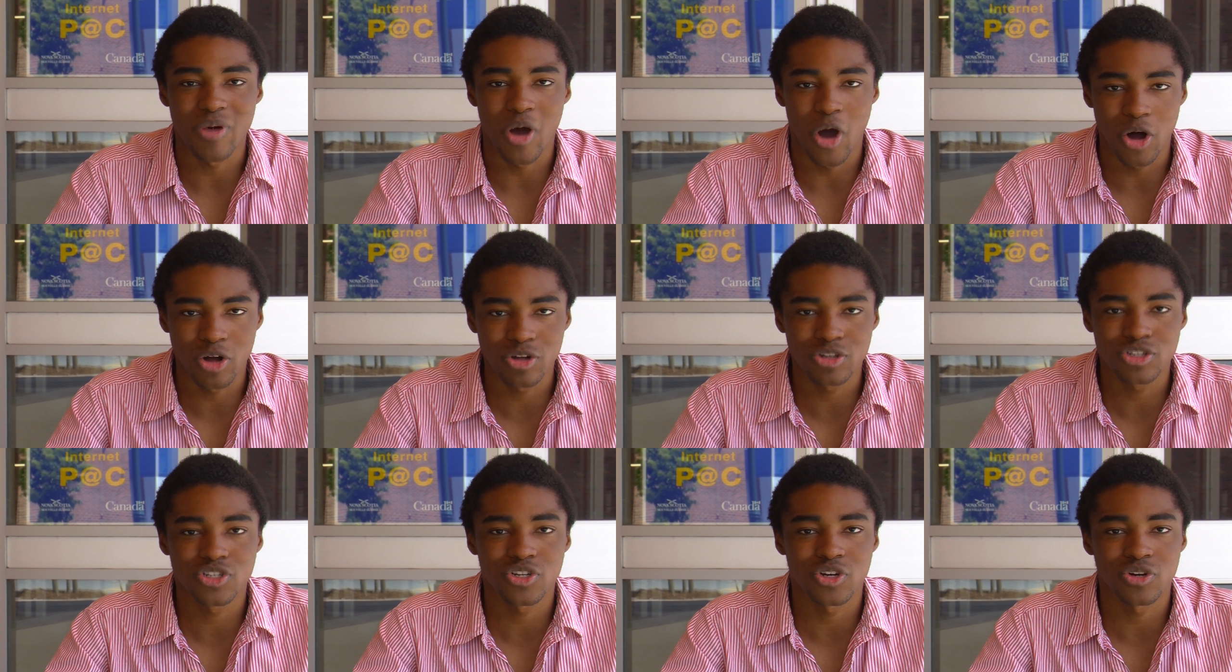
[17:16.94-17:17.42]

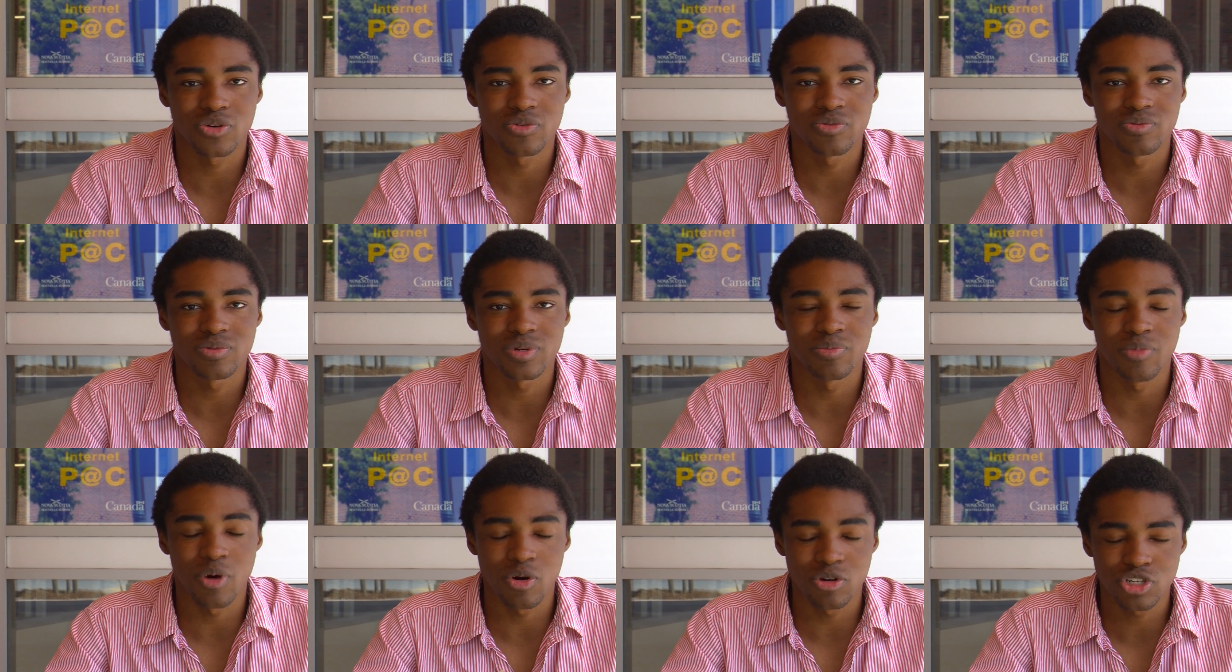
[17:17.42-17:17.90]
also
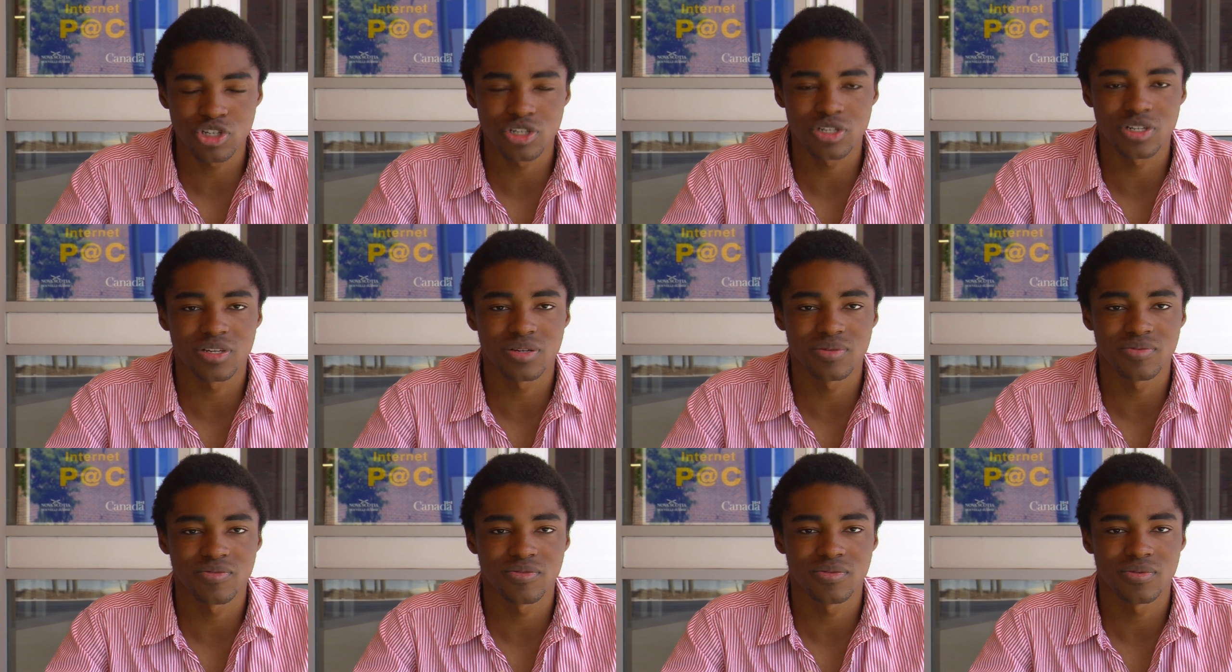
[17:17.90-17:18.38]

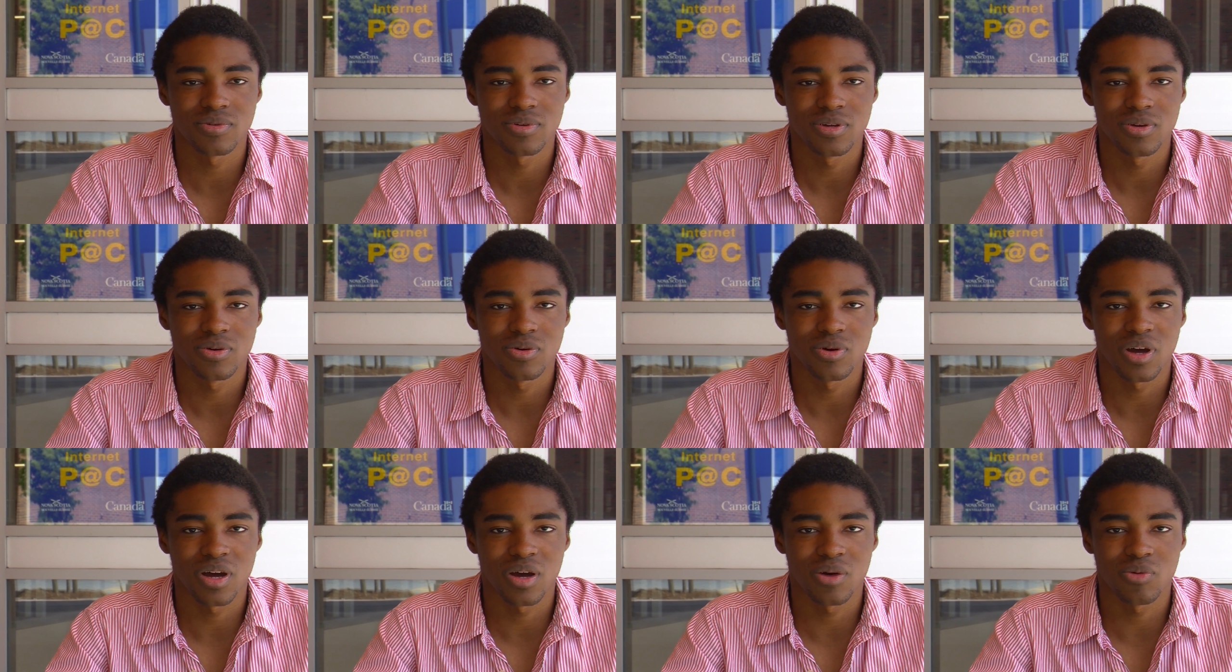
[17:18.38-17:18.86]
emotionally
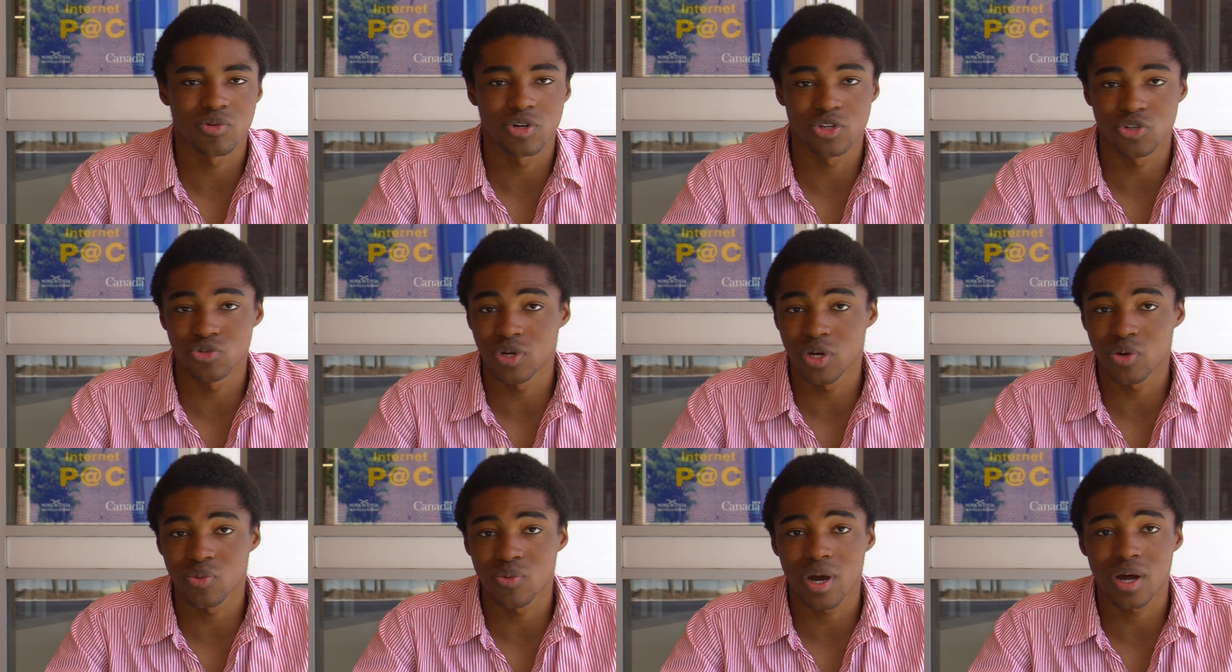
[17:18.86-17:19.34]
we're
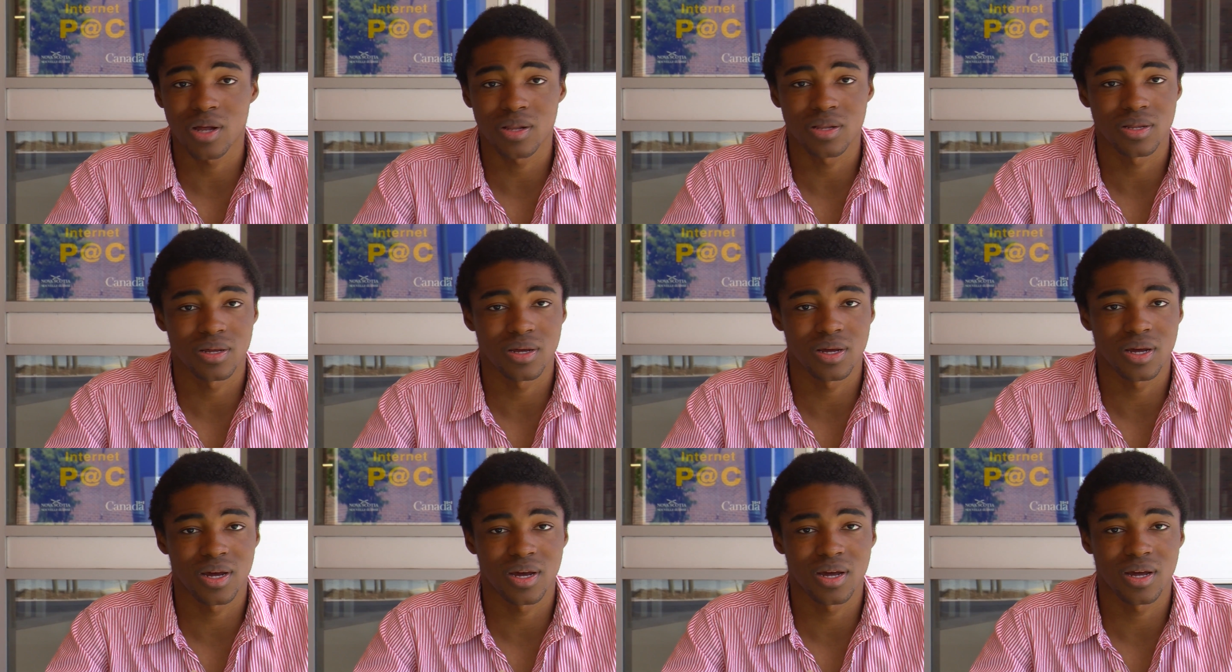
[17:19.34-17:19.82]
doing well,
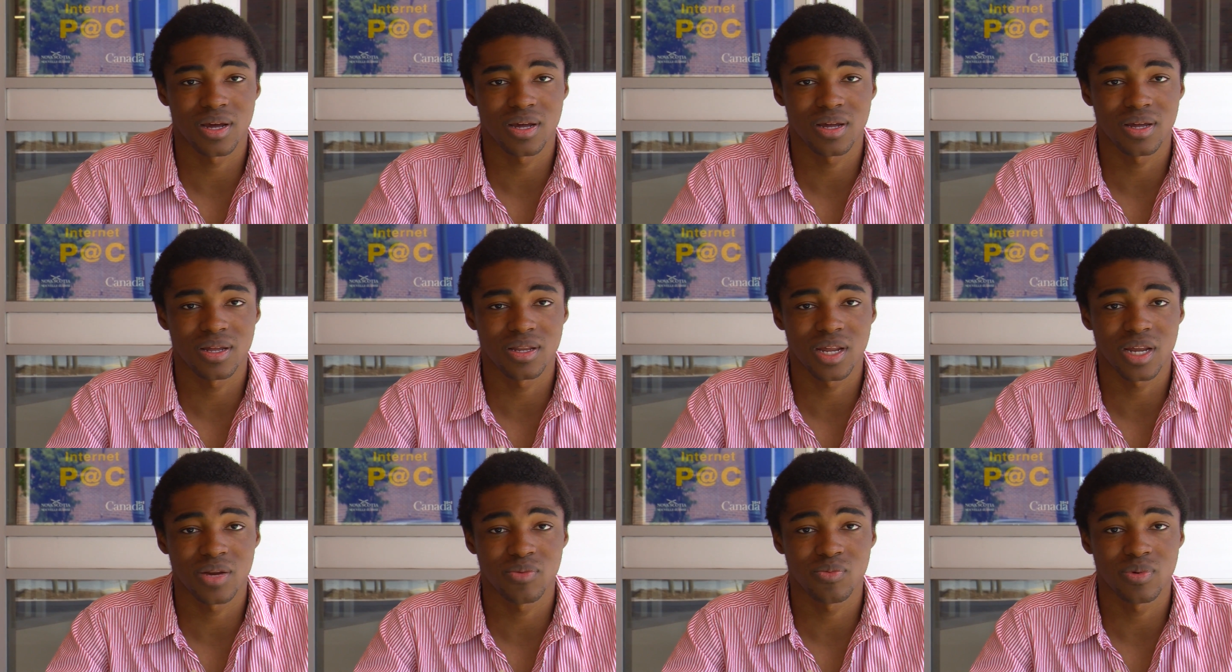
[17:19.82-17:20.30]

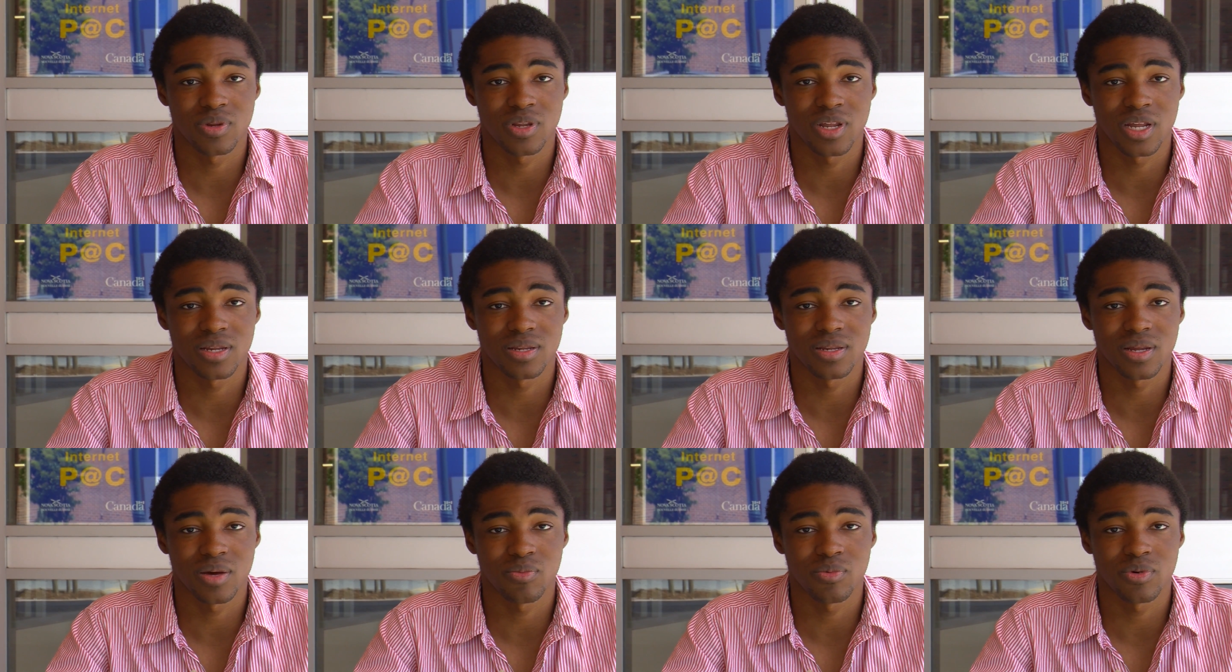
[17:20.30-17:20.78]
and that
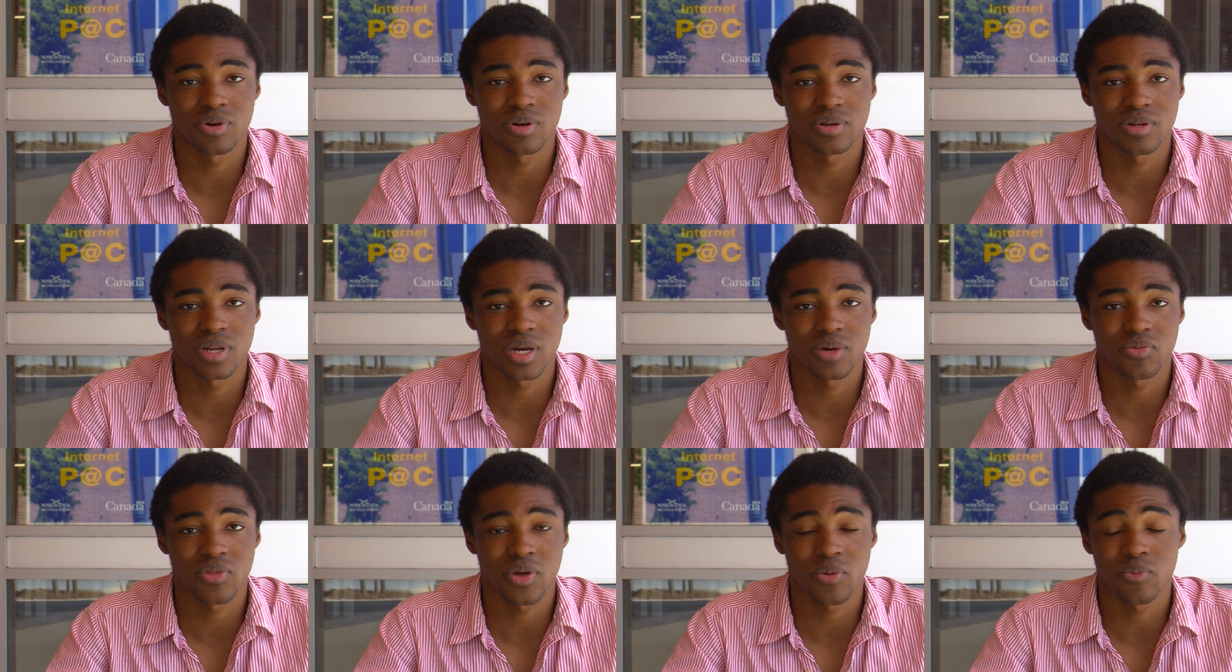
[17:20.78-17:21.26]

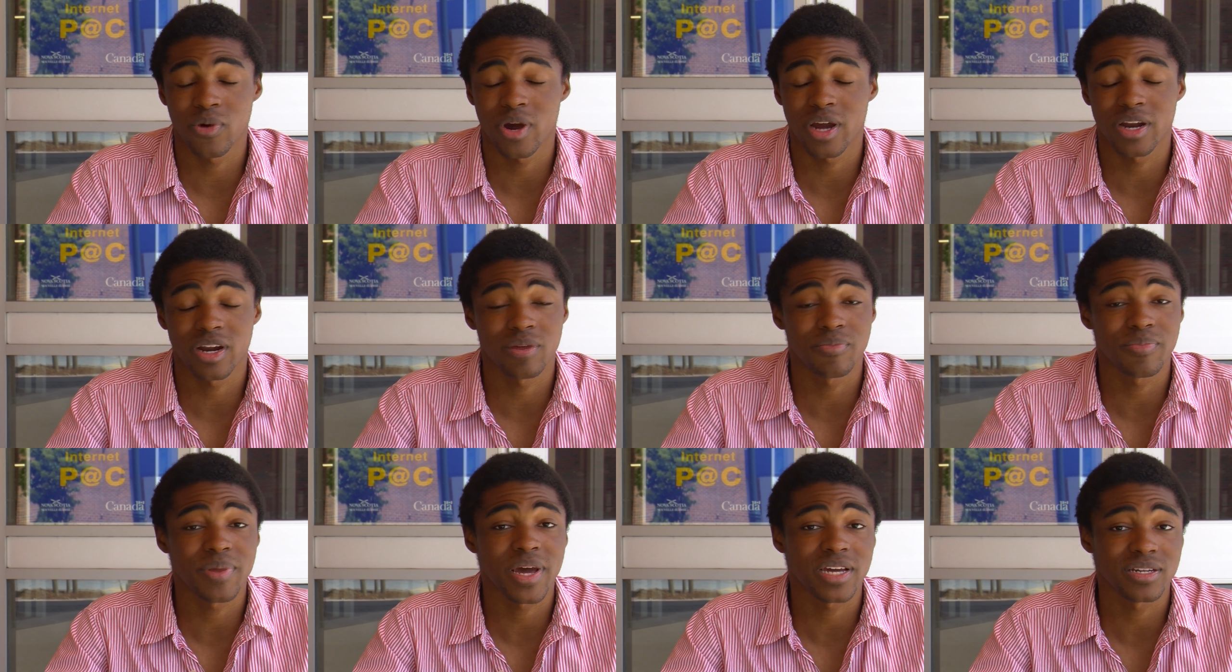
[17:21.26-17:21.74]
we're at
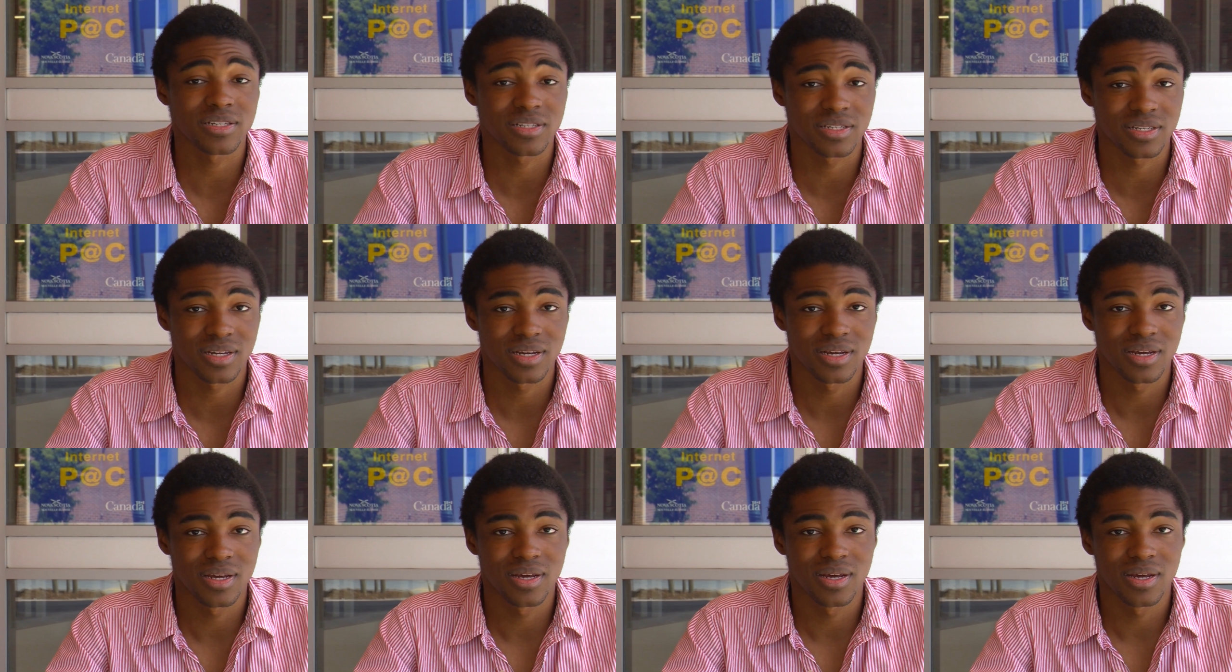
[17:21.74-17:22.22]
our best,